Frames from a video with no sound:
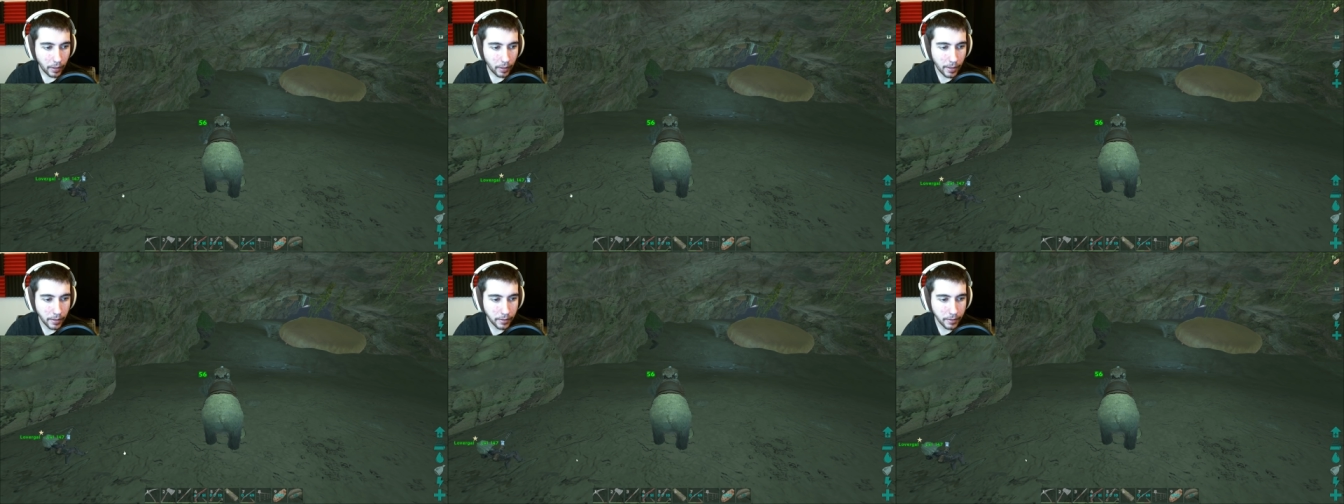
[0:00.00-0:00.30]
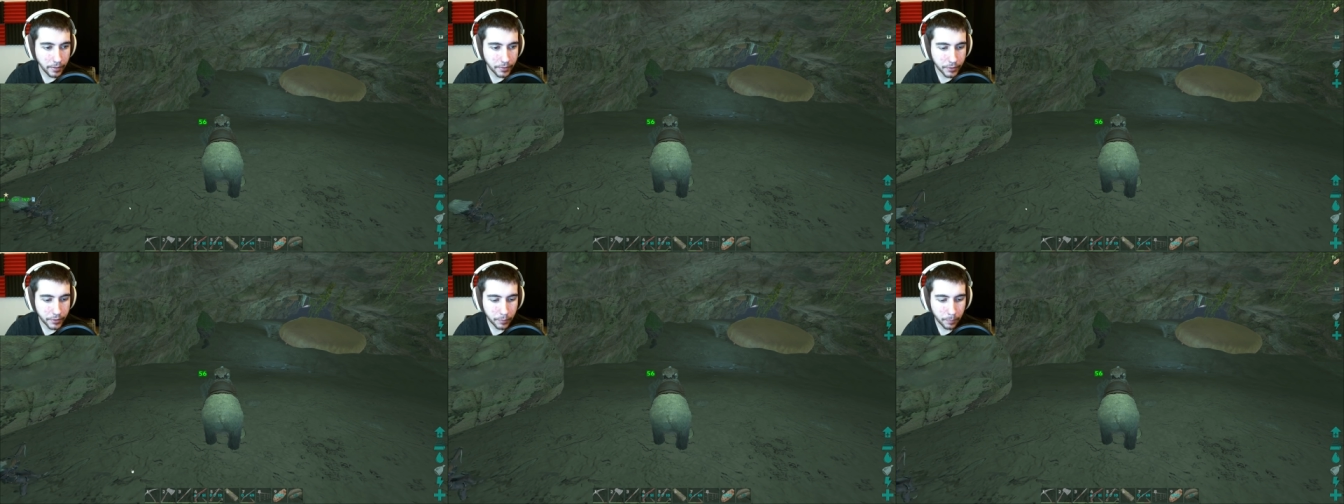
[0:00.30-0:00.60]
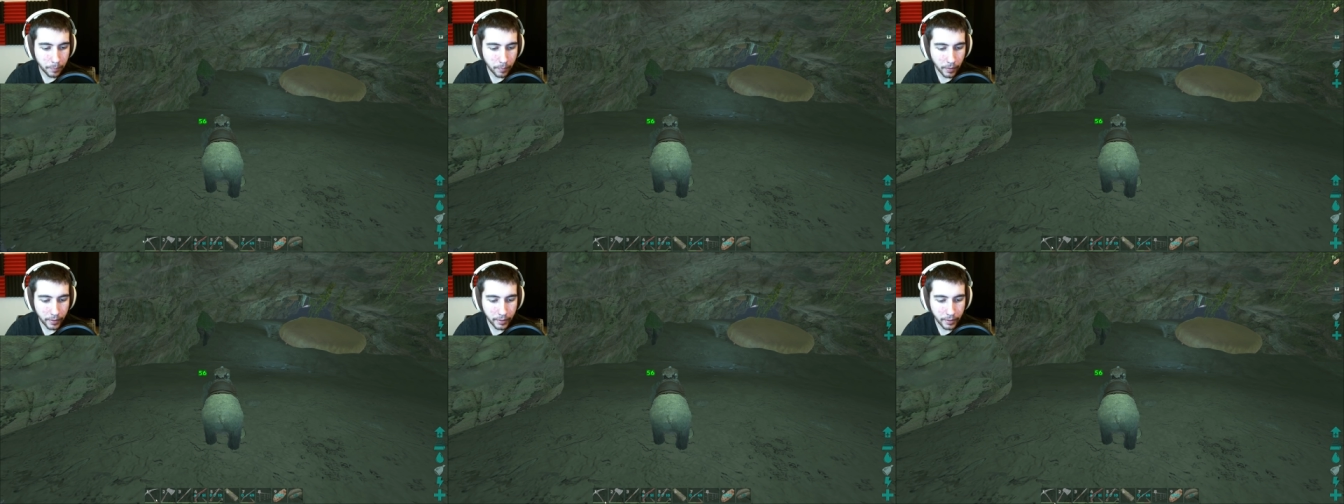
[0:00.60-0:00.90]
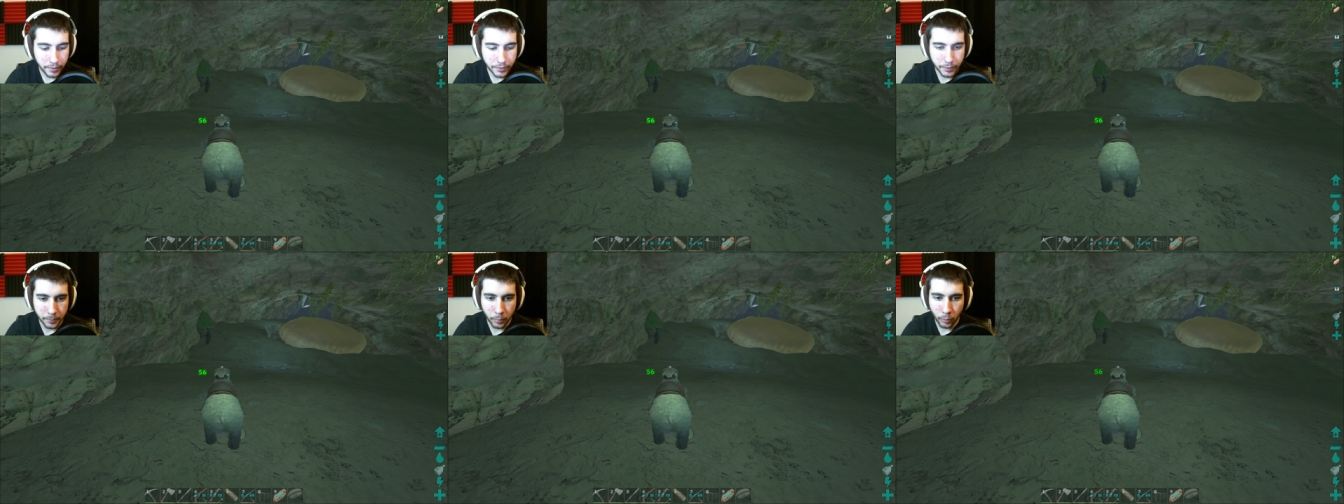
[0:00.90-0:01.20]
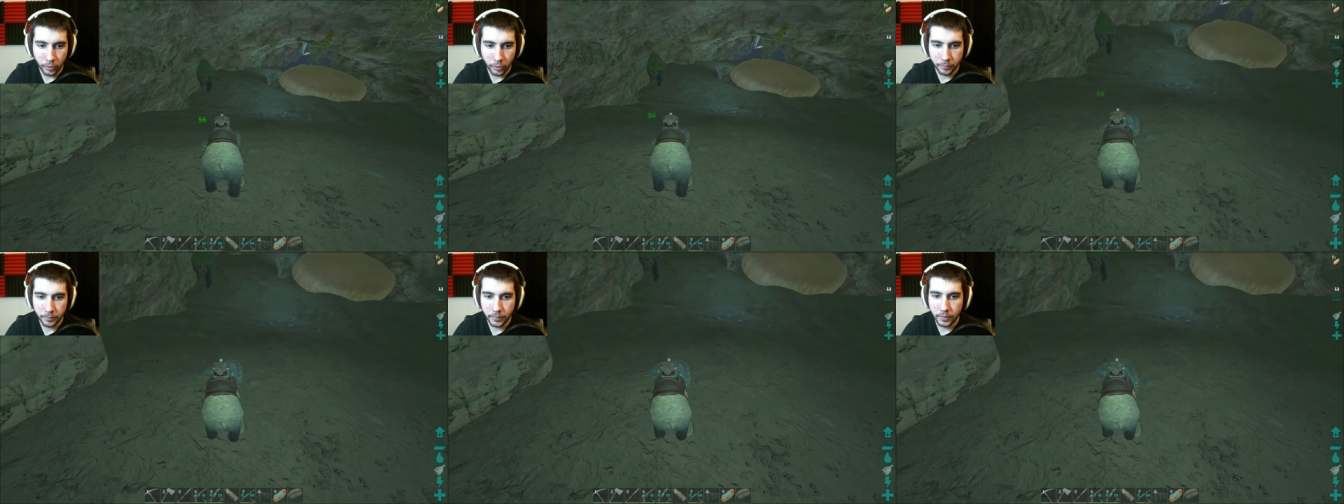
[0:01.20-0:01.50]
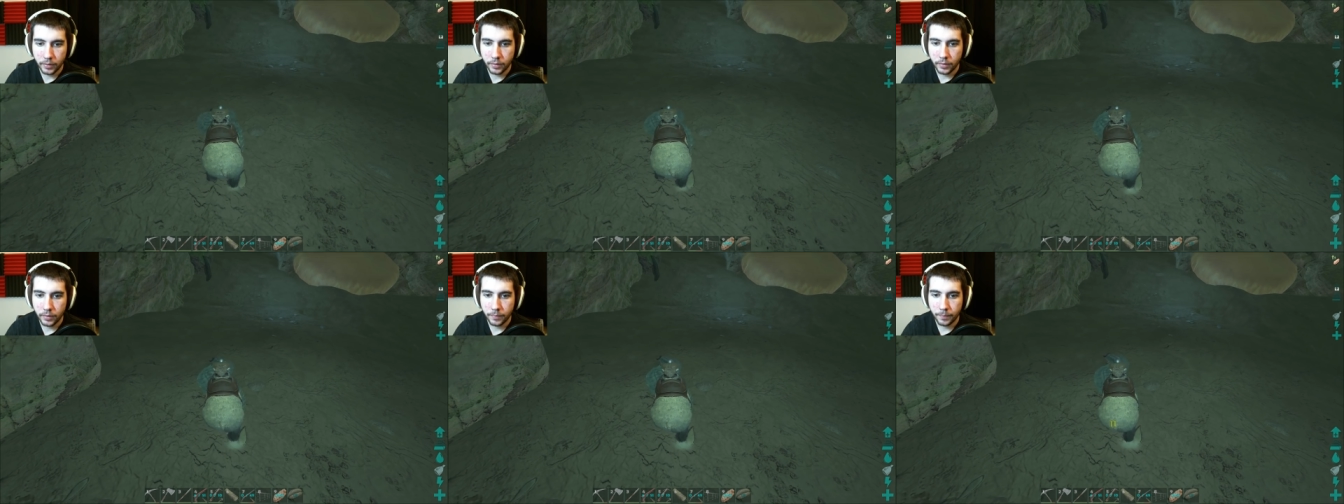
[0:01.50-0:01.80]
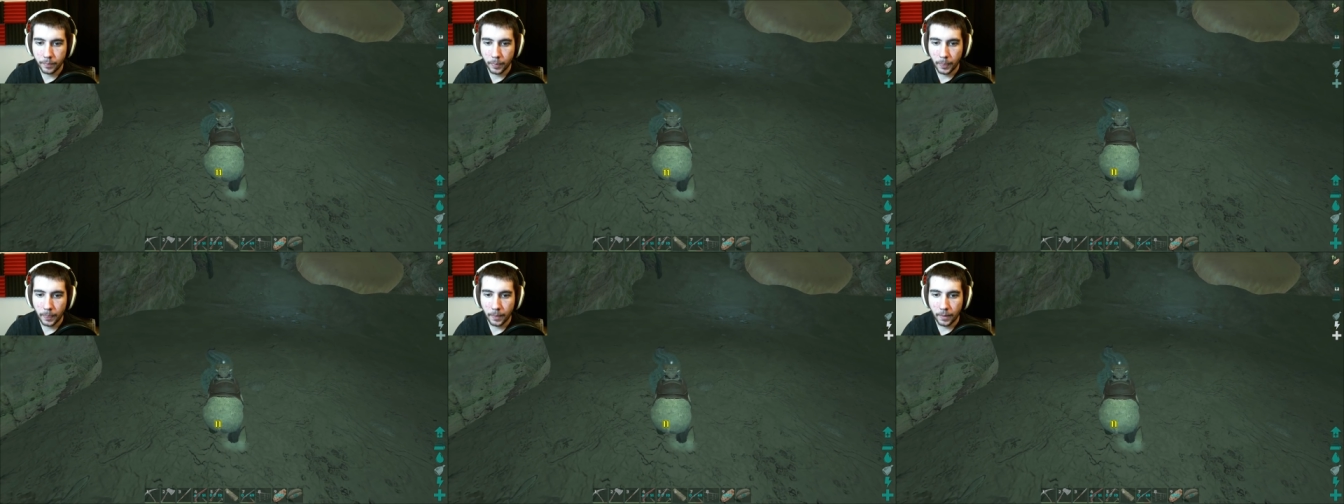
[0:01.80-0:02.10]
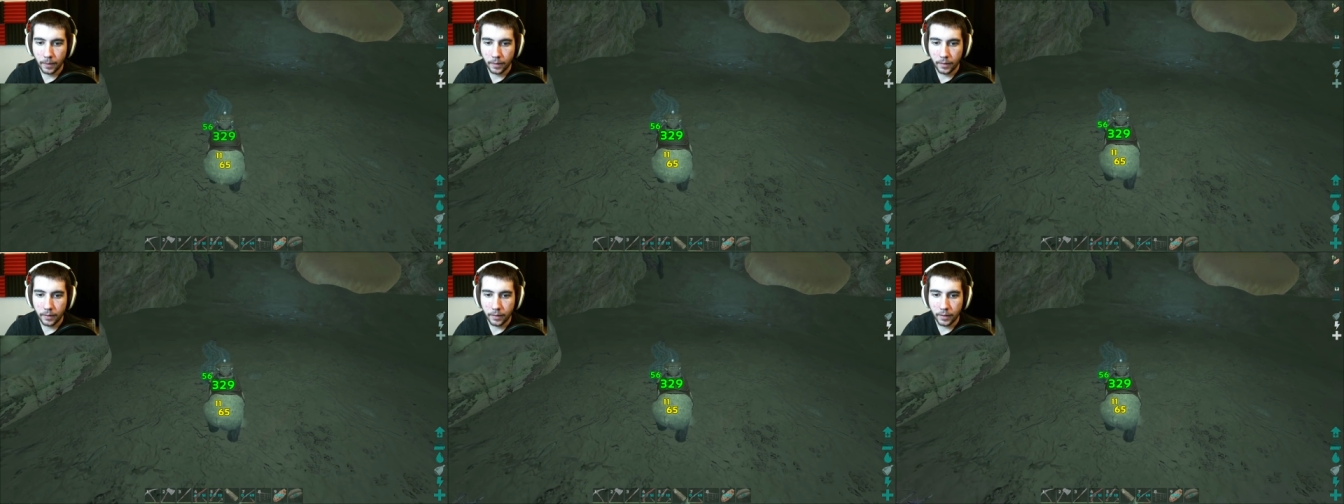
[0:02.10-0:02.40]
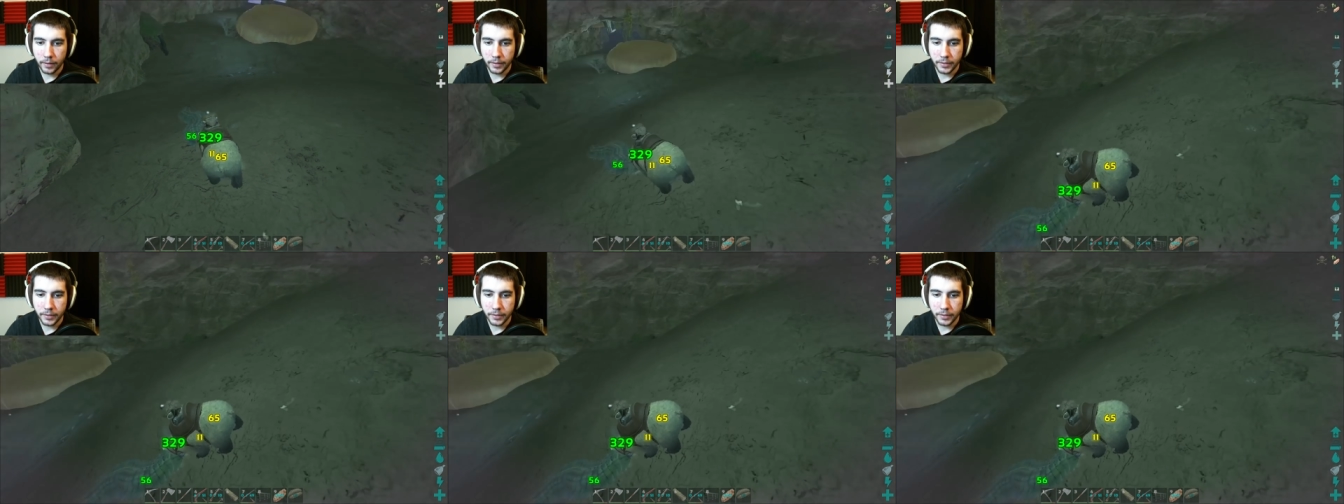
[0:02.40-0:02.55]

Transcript: It eats it eats oh, spoiled it